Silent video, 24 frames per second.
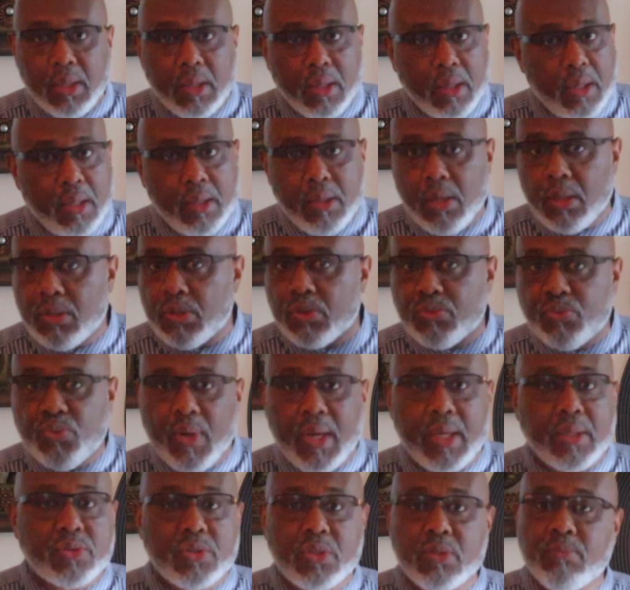And you
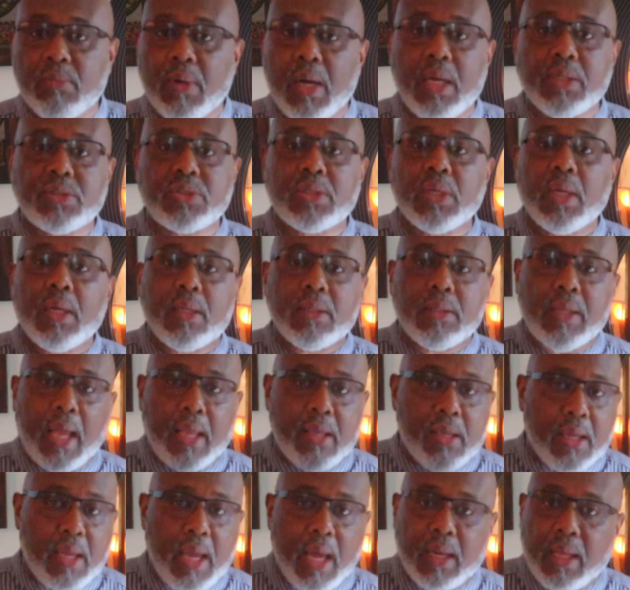drink too much, now
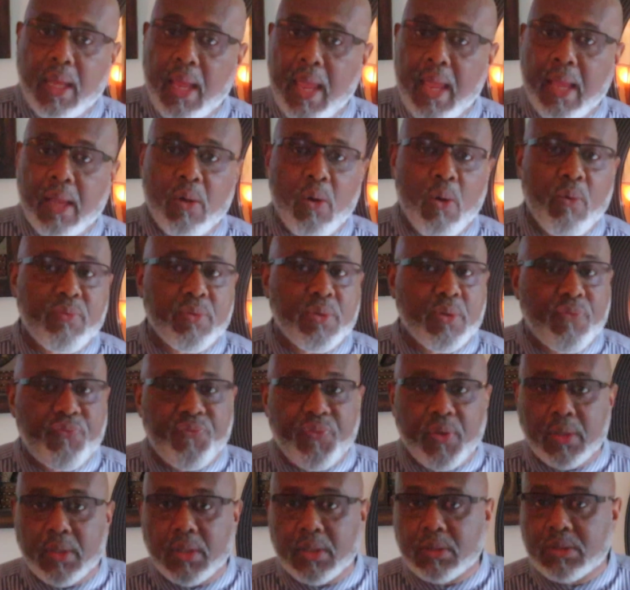you got a hangover, you're
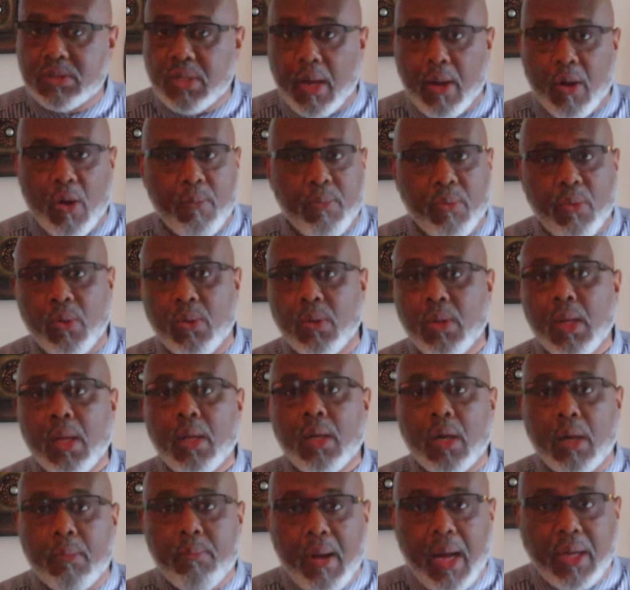feeling terrible
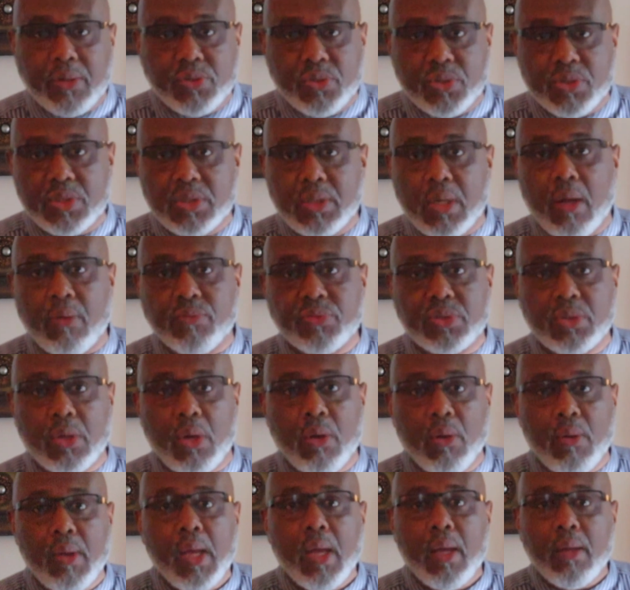about yourself.
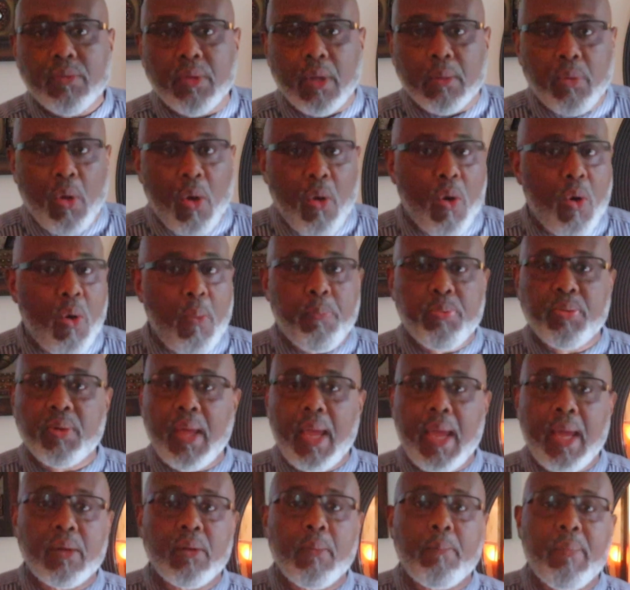So the whole
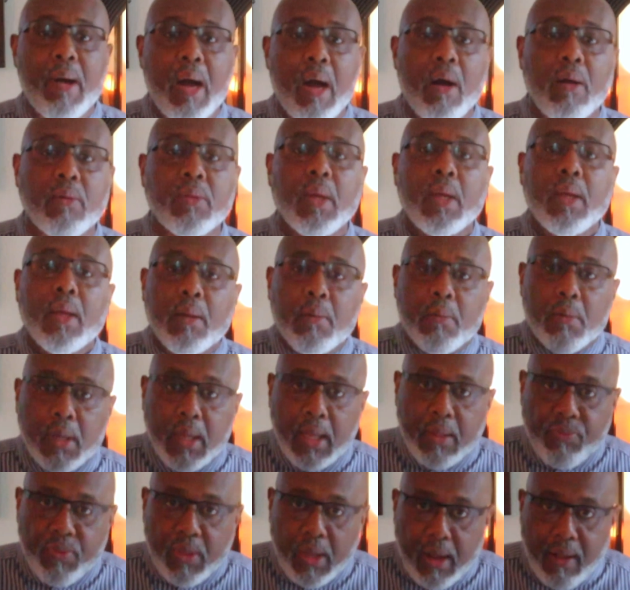plan about
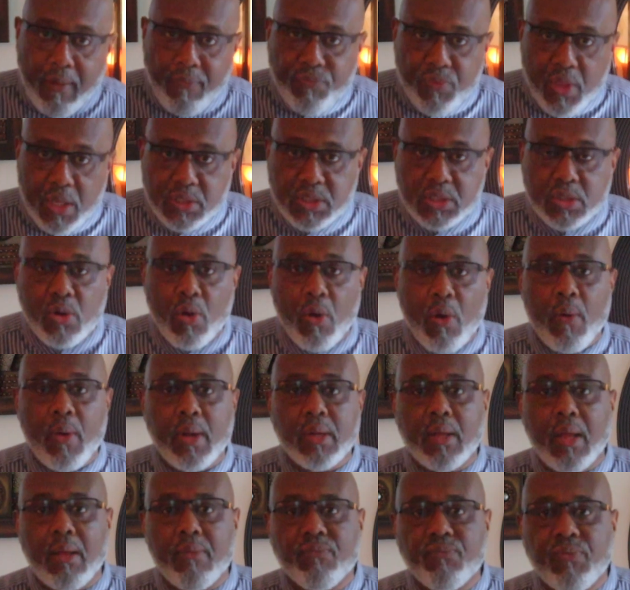in this
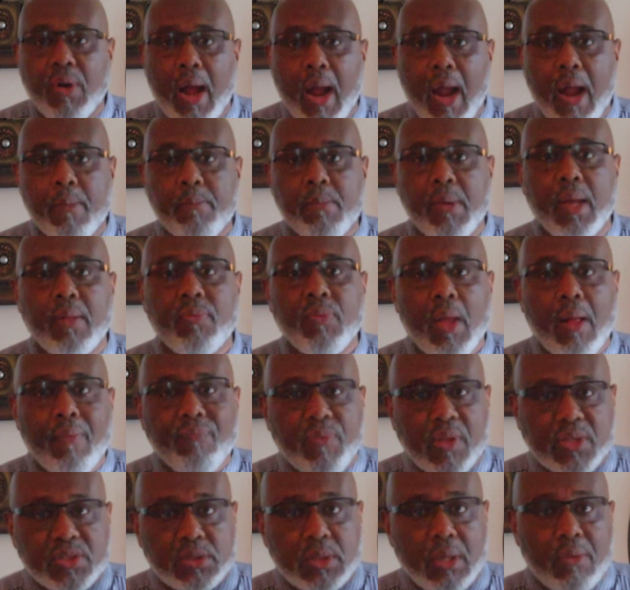current environment,
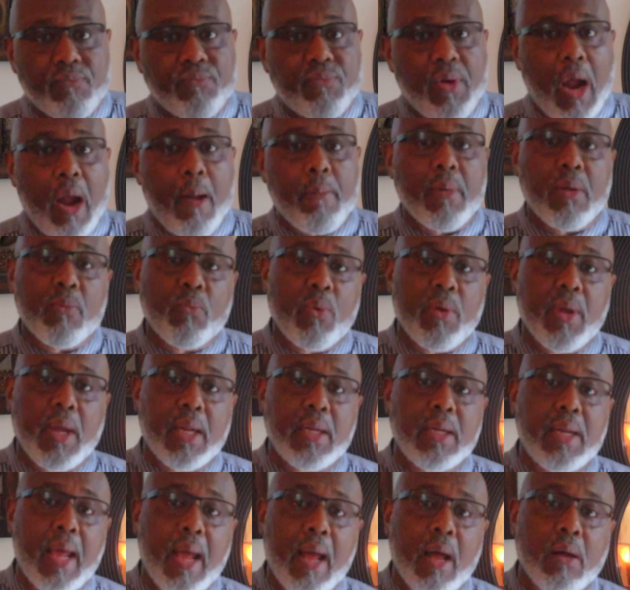this environment we're
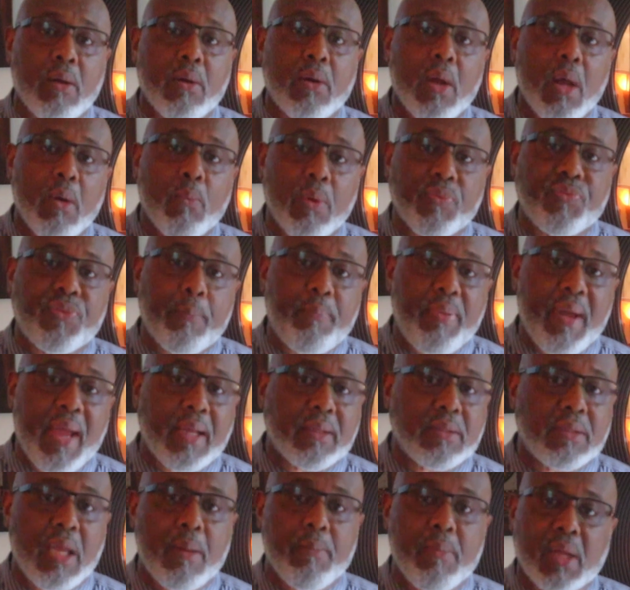in now with the
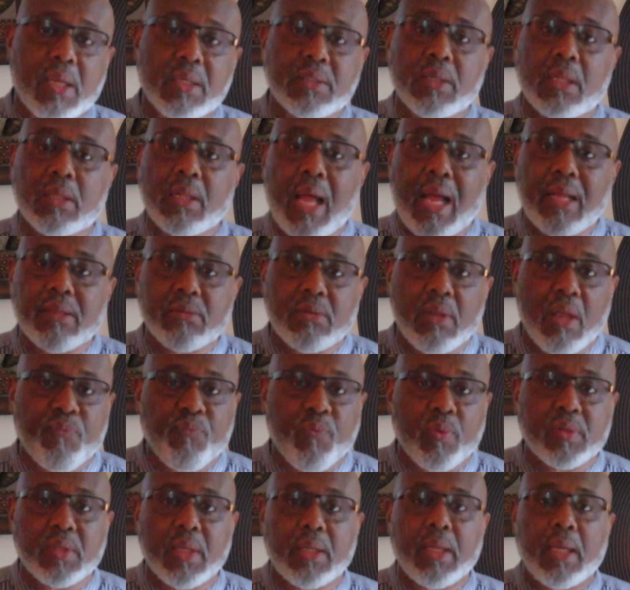pandemic is a lot
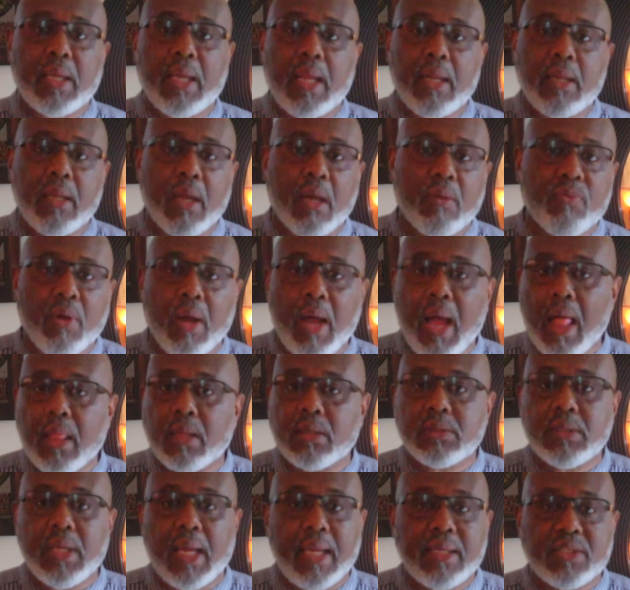different than any other
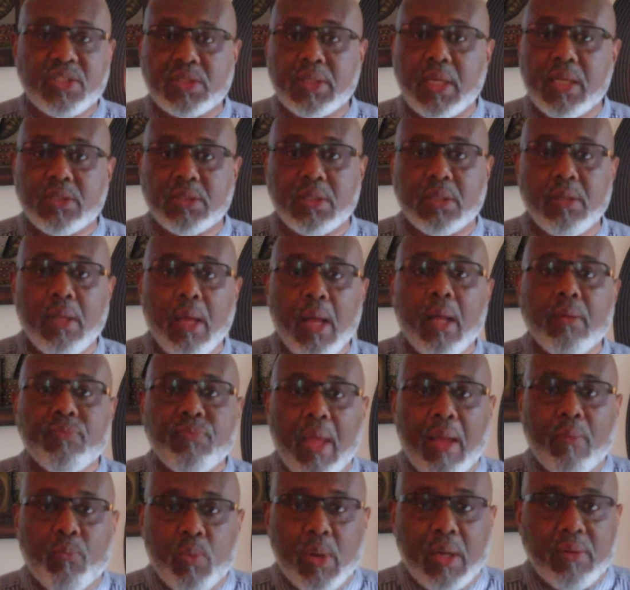holiday season
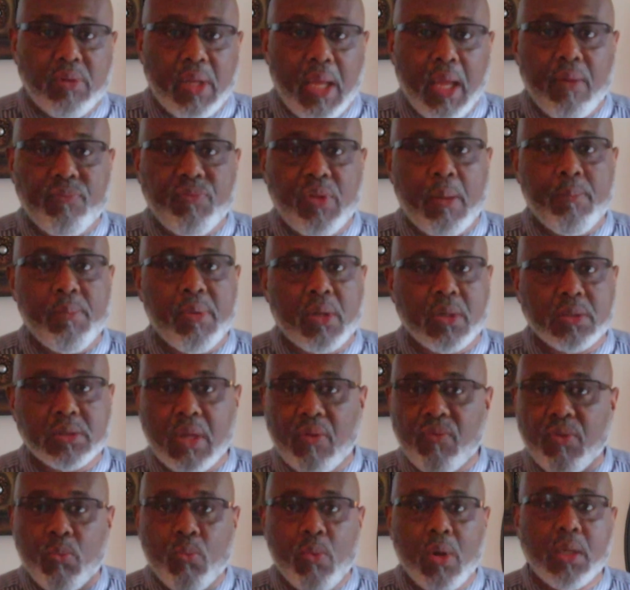that we lived in, because
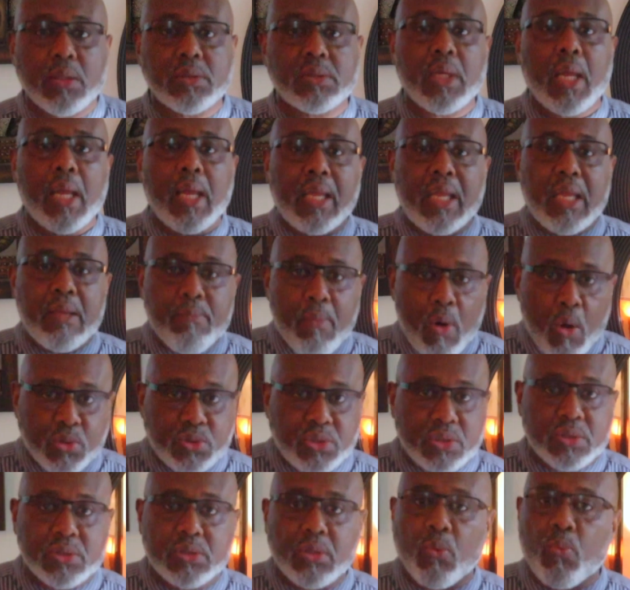everyone's
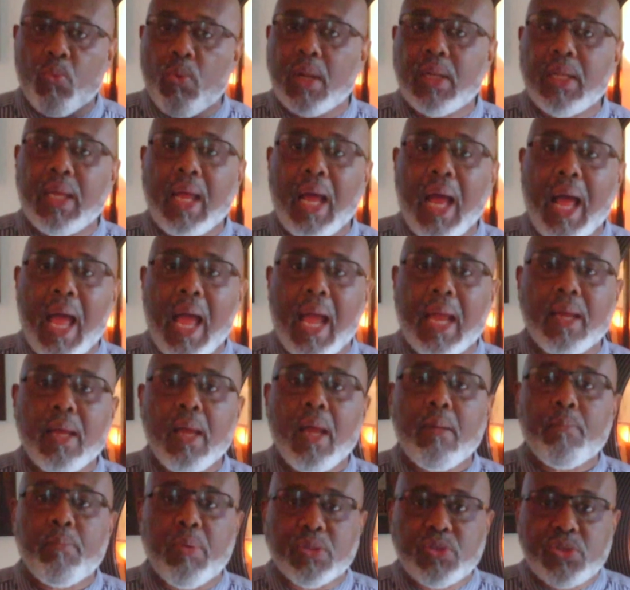emotions are really high.
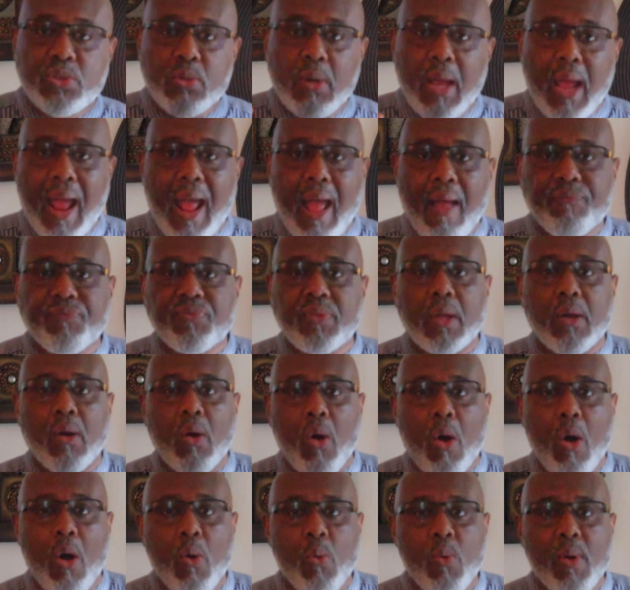But you have to
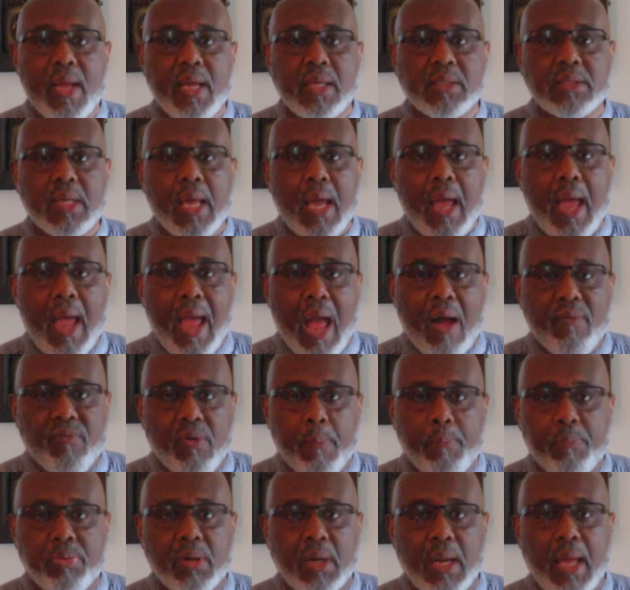always have a
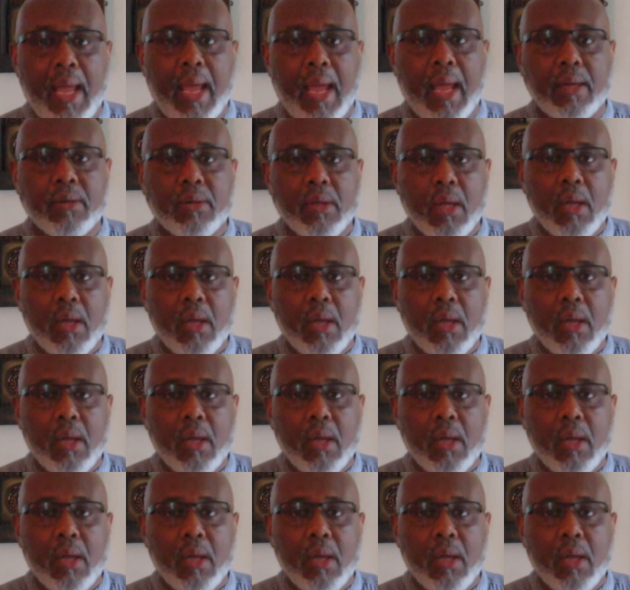plan